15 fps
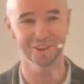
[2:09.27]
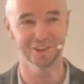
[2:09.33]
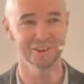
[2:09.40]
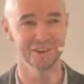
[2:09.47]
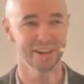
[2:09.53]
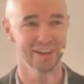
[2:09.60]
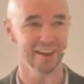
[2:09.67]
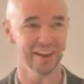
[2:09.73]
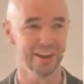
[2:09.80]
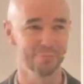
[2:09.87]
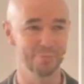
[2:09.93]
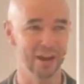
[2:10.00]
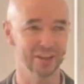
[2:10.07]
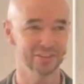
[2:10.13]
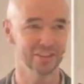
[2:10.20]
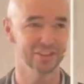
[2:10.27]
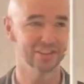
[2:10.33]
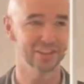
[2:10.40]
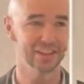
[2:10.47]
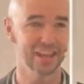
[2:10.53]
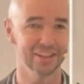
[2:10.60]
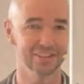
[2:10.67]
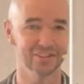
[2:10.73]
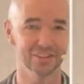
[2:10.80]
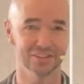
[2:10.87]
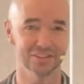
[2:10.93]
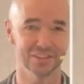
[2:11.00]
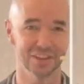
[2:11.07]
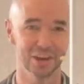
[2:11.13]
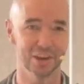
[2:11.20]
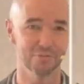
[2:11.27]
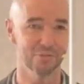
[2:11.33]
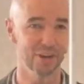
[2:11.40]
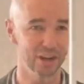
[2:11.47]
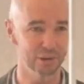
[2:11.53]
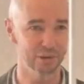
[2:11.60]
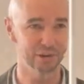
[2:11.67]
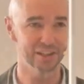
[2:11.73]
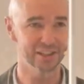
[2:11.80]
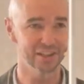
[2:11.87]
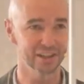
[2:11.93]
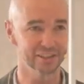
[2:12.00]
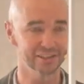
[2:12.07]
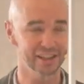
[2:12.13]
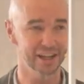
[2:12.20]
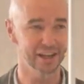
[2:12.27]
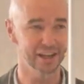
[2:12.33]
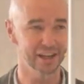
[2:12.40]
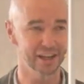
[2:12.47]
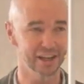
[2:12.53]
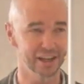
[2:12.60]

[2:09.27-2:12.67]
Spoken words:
our passage, let's just reorient ourselves. If you're